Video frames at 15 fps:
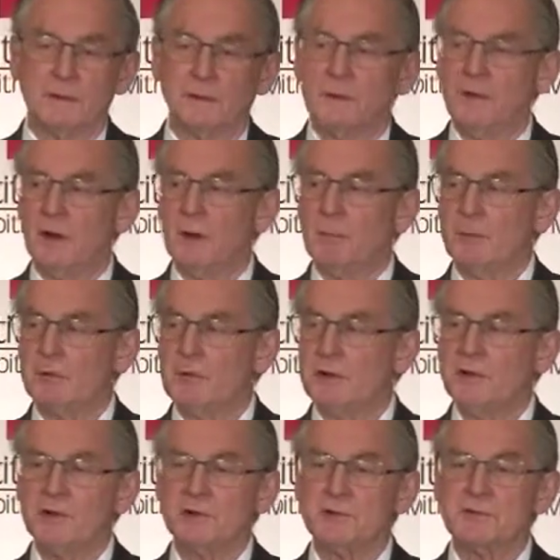the
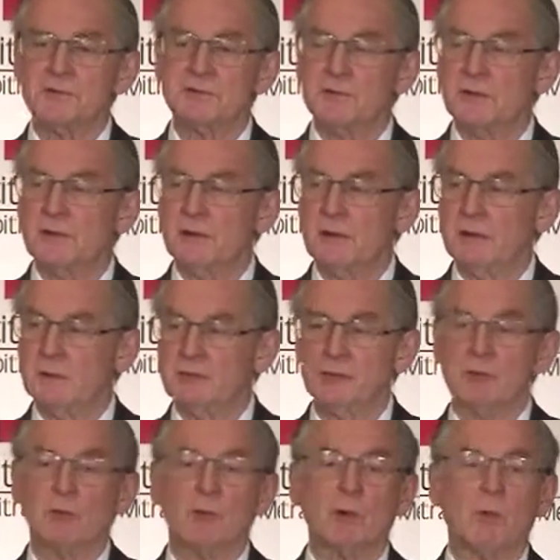arbitrators
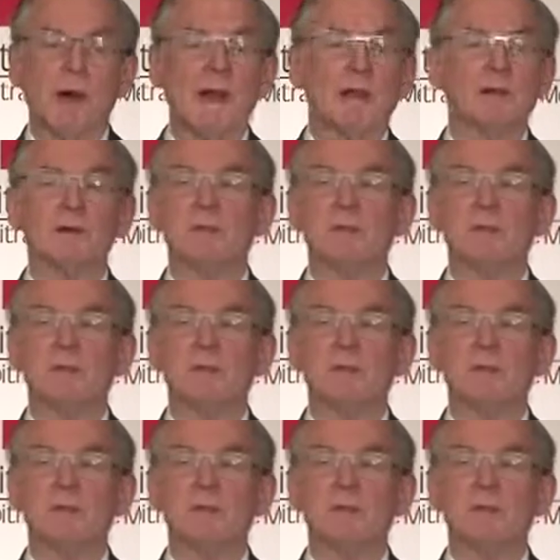should require